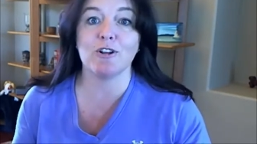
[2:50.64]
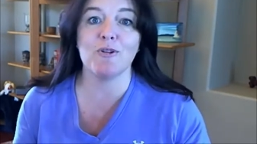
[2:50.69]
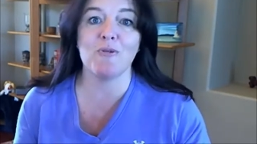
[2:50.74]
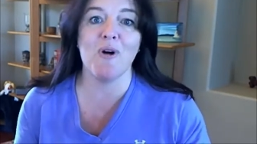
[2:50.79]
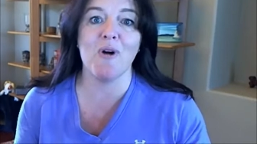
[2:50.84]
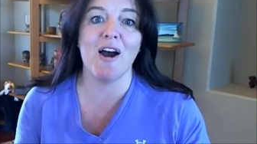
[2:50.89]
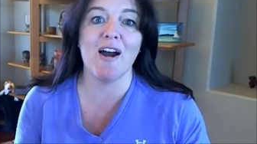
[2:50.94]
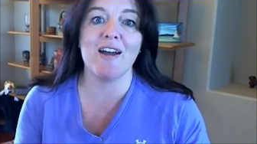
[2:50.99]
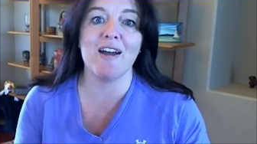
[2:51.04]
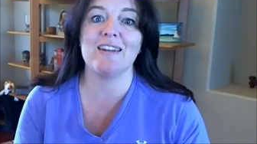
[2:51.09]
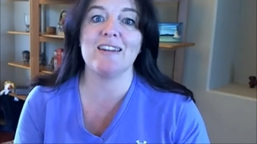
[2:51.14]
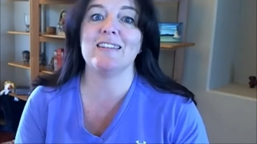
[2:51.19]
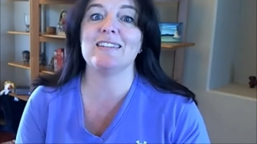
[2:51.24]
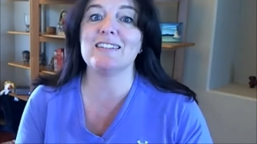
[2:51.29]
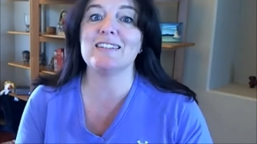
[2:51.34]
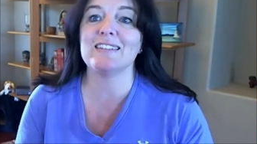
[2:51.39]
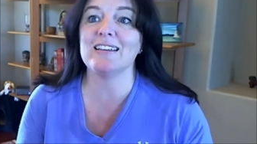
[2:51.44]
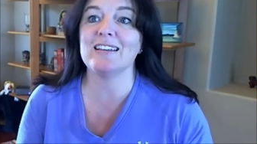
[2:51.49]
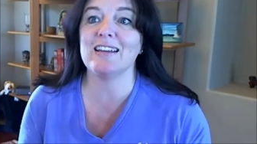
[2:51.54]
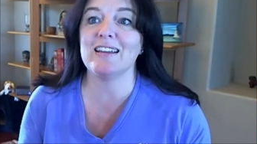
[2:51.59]
want in
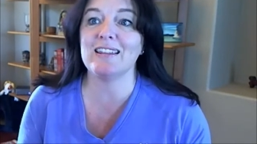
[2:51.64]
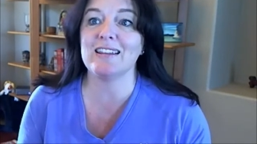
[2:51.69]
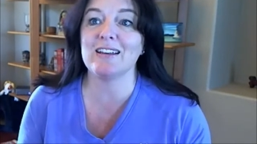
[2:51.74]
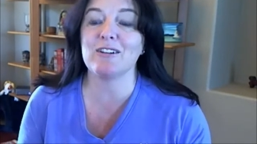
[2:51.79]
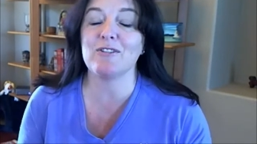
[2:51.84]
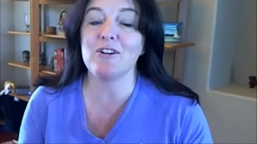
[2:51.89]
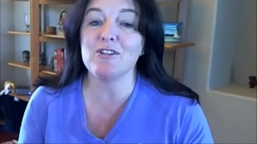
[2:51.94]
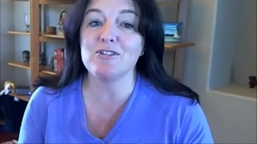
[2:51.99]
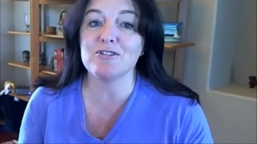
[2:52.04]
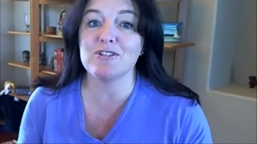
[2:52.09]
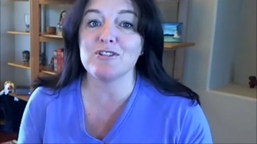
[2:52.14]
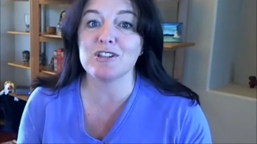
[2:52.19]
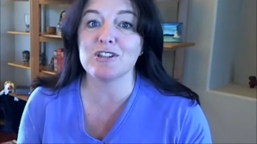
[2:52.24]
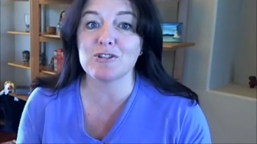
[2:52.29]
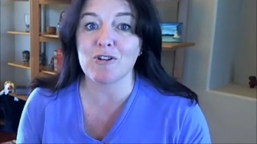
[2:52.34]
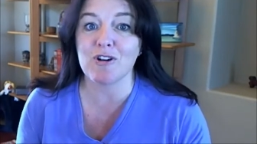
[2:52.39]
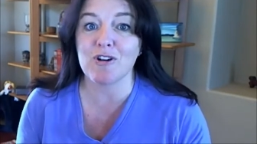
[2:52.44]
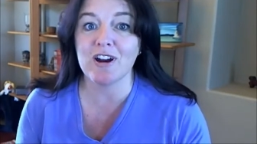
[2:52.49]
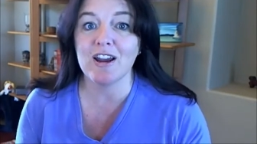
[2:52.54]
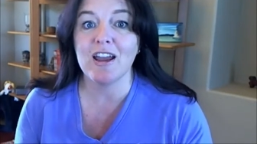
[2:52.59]
the in the grocery
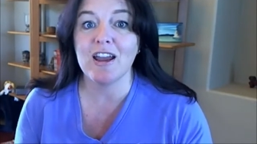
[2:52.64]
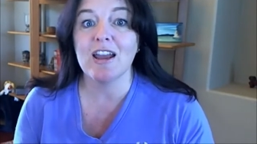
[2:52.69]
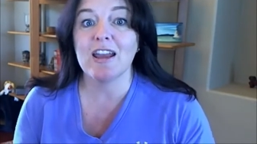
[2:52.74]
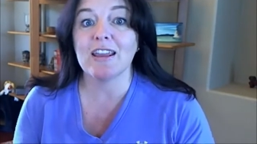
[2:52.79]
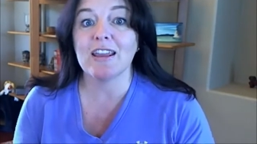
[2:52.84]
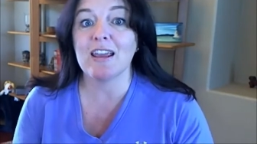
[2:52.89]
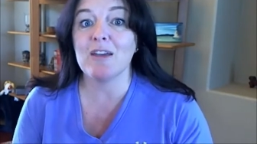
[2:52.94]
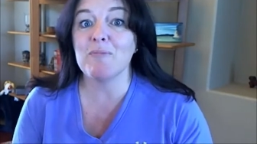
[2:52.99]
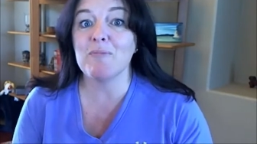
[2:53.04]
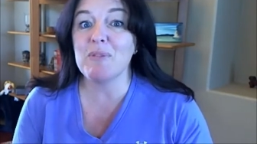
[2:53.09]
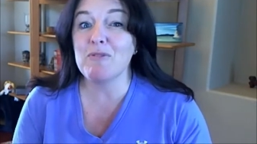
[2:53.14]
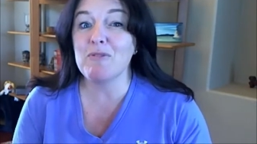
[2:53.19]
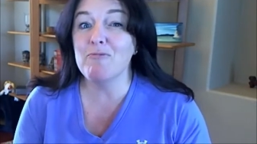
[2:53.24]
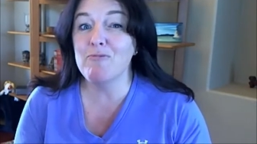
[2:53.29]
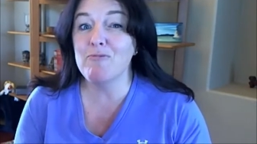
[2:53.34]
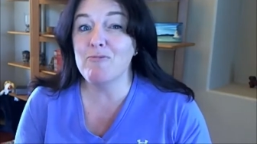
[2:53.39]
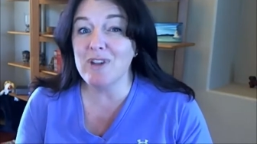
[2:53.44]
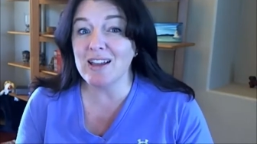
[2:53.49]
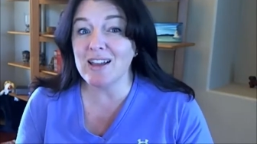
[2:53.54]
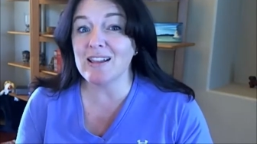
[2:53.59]
store can be
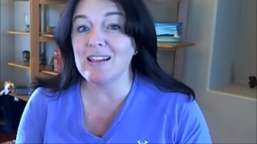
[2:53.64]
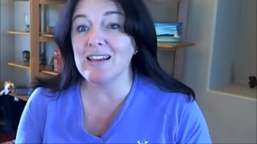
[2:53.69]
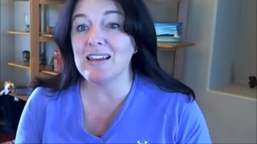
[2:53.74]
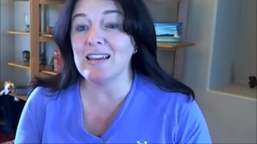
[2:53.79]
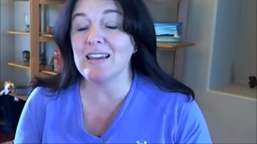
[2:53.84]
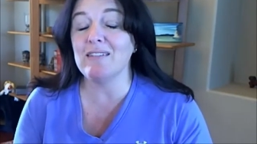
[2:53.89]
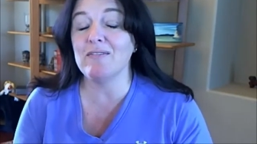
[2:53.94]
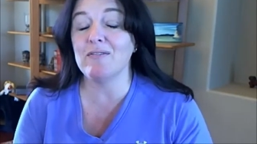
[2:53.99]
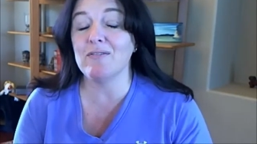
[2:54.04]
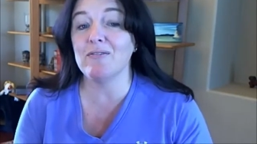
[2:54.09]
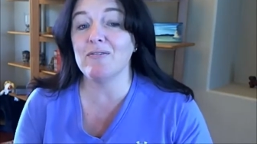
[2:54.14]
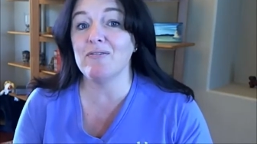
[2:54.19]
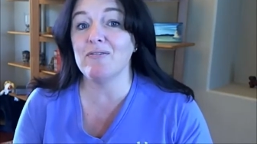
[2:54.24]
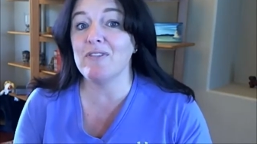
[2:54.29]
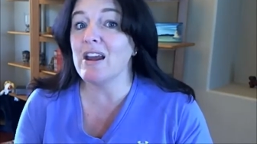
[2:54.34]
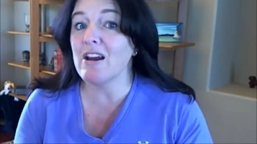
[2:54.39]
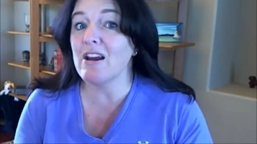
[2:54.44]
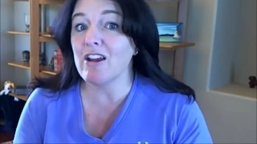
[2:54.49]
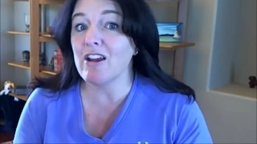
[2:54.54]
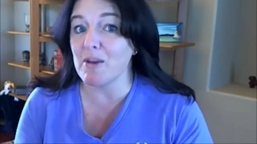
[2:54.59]
really
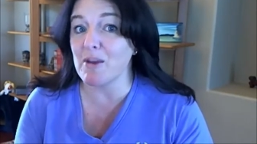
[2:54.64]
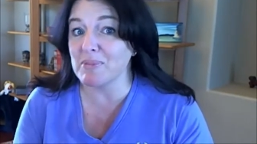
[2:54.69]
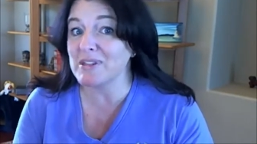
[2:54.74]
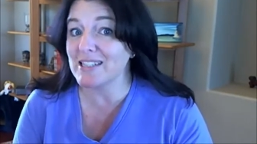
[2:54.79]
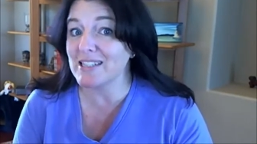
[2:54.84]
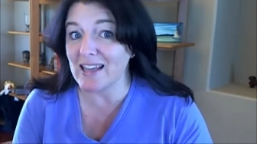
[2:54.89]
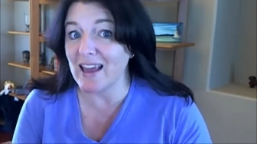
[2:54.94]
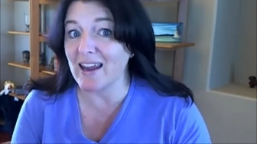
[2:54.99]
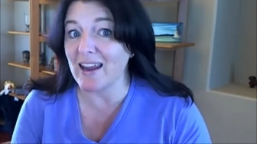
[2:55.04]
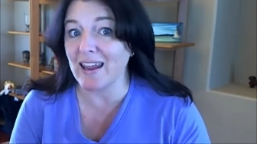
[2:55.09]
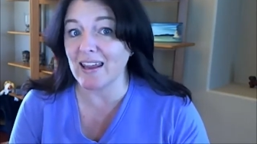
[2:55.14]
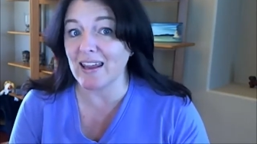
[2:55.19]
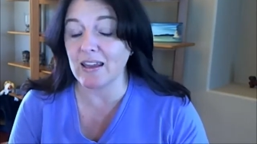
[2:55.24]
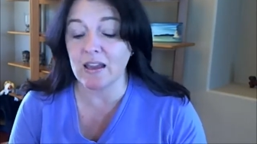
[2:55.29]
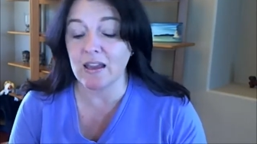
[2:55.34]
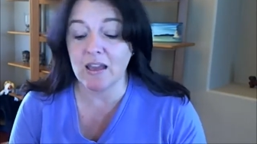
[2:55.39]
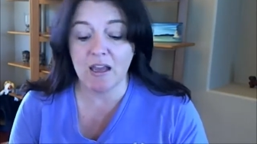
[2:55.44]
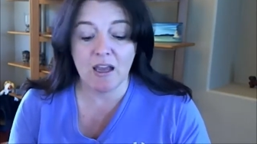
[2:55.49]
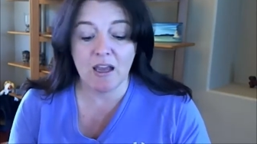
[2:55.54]
very upsetting.